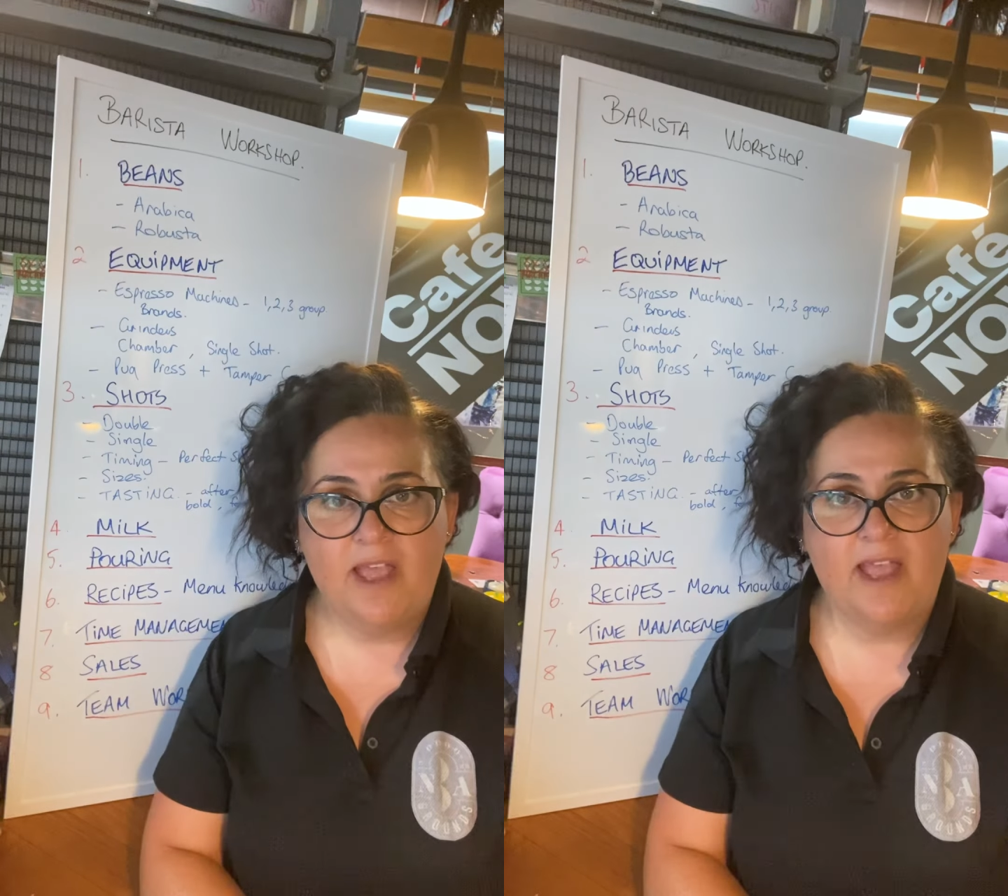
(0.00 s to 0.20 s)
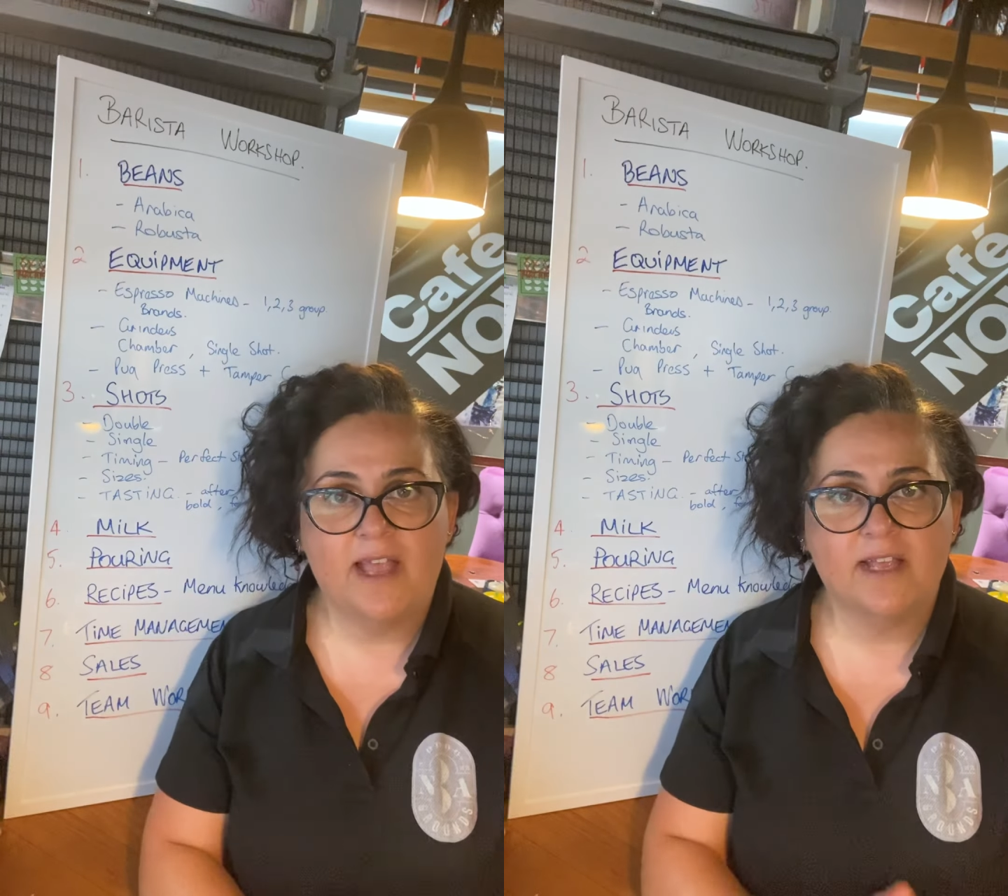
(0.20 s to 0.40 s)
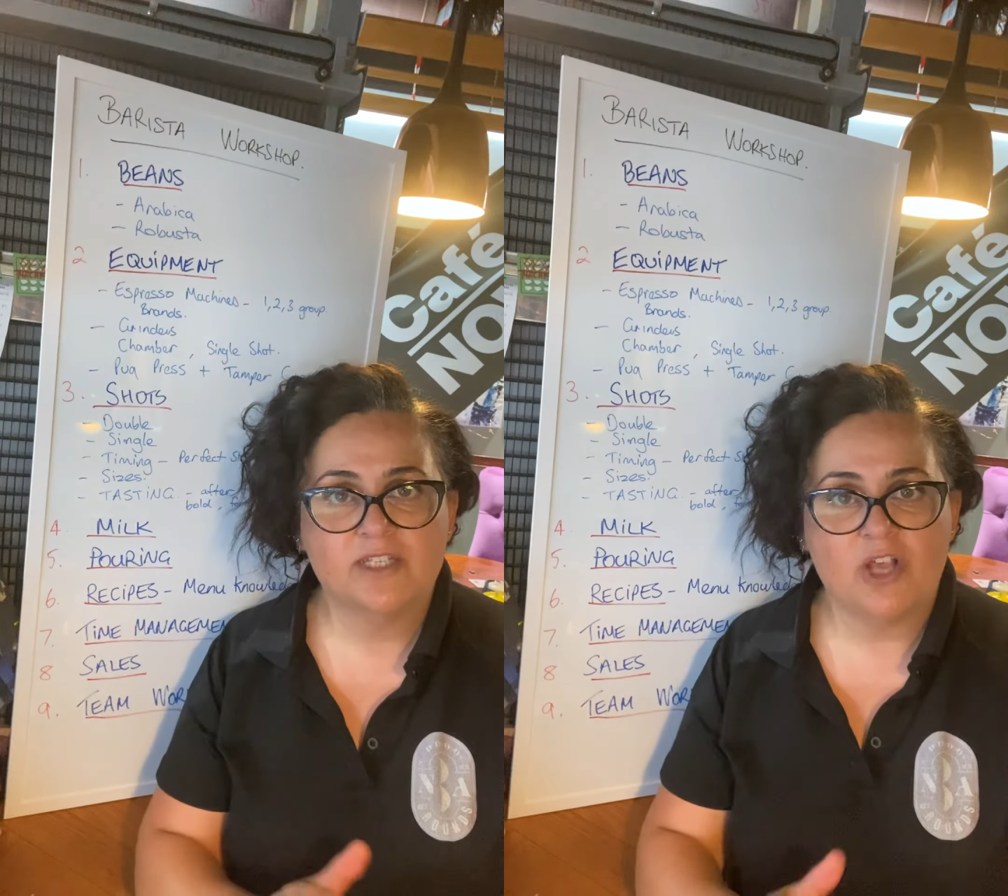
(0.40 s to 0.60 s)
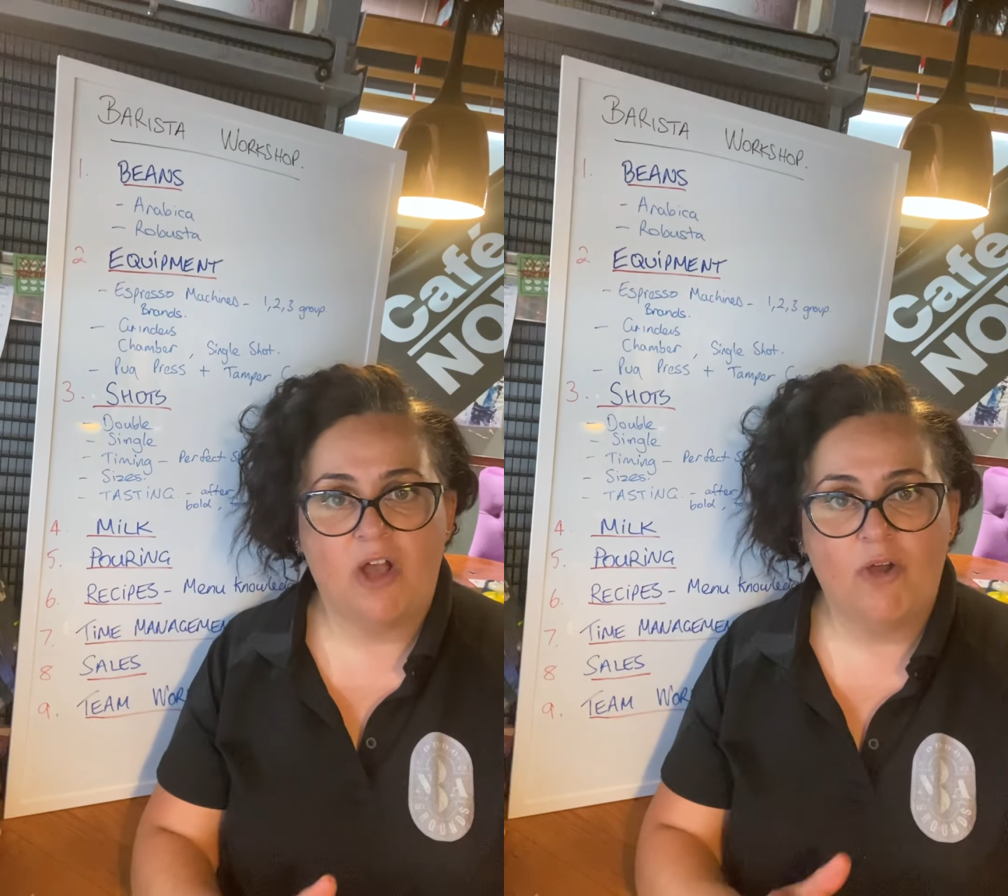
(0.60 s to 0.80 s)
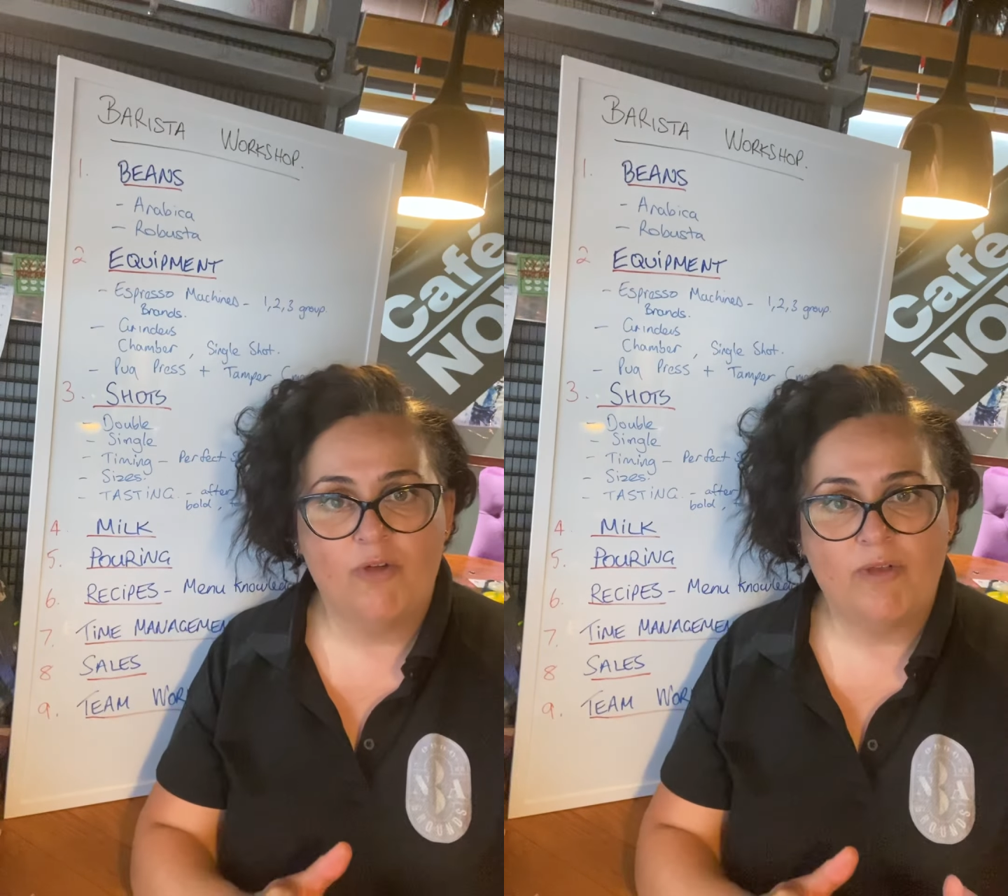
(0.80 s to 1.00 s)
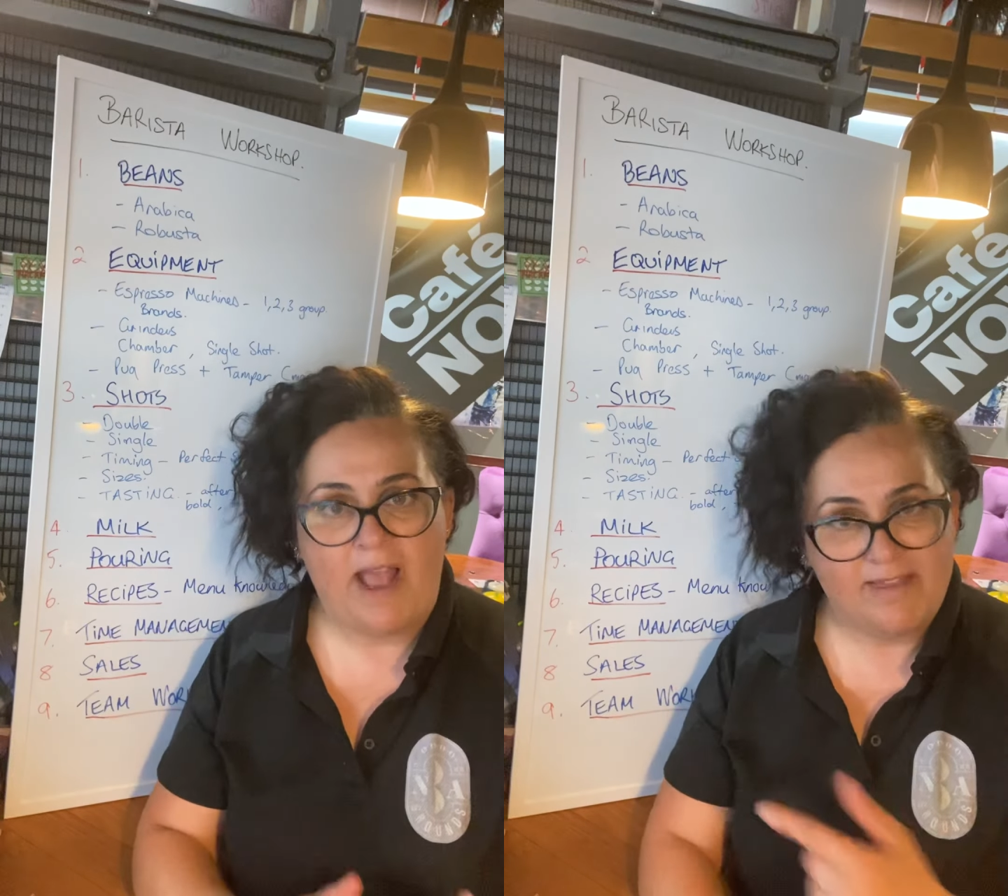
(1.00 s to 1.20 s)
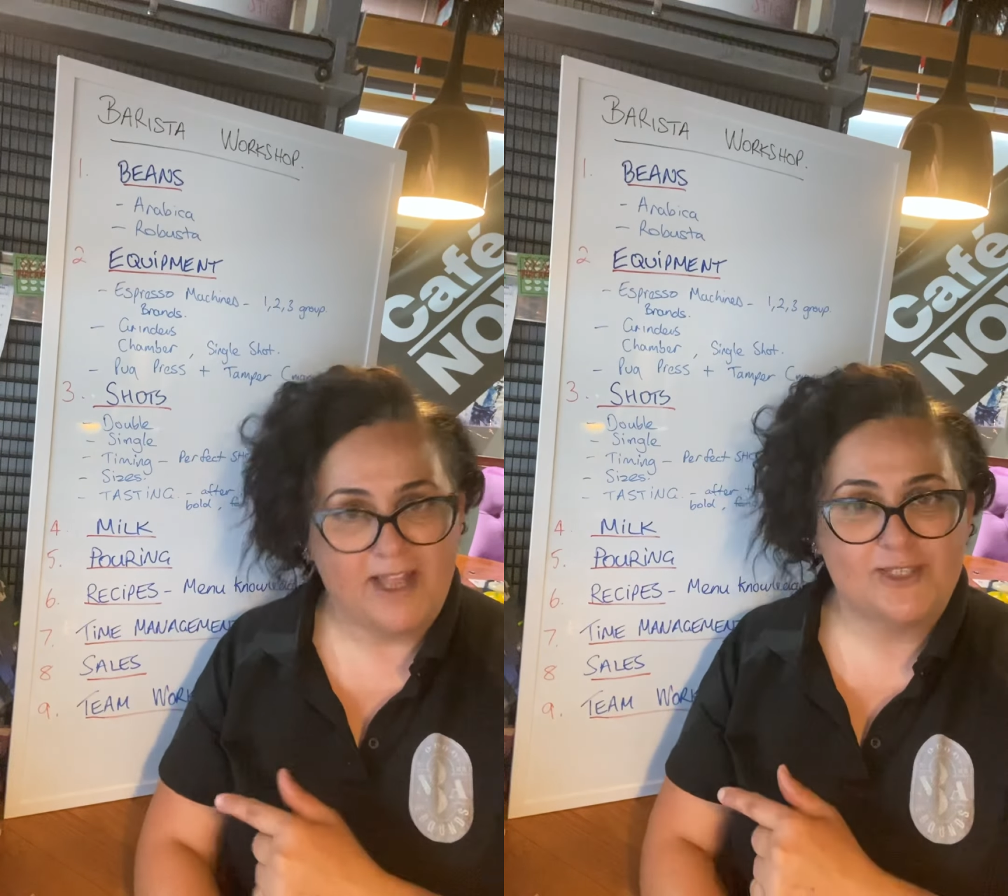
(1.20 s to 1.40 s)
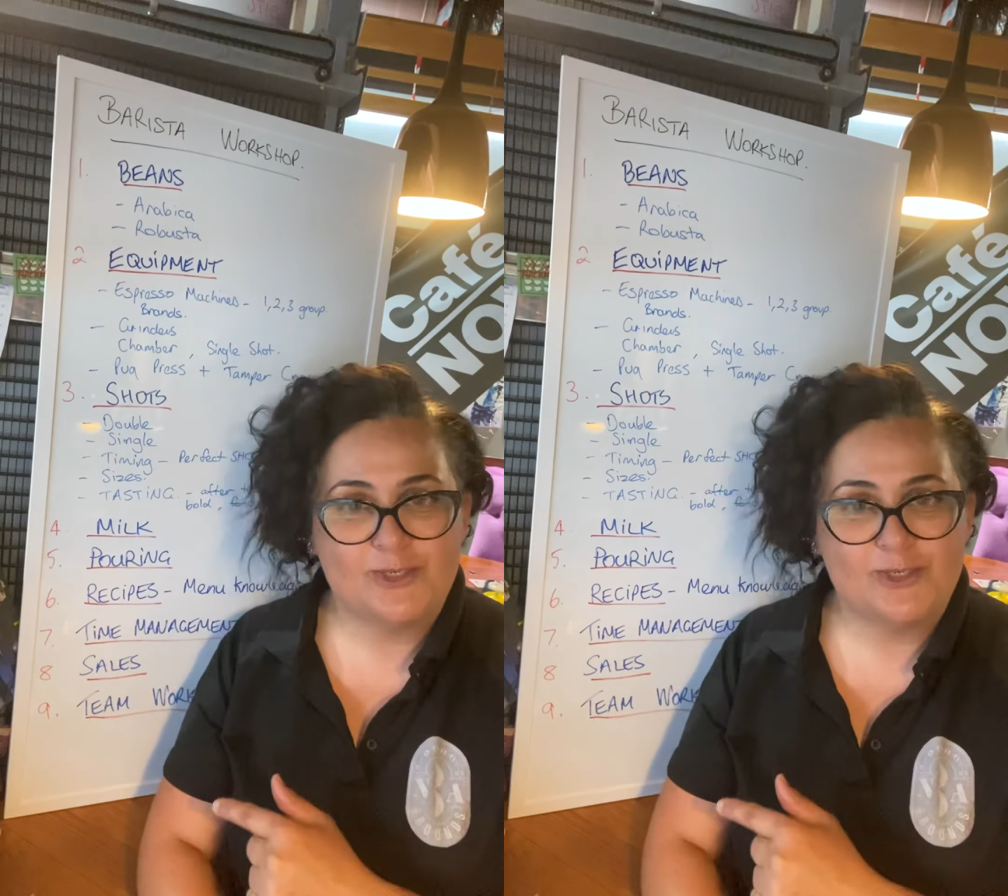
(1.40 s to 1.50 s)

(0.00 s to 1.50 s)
and I'll add that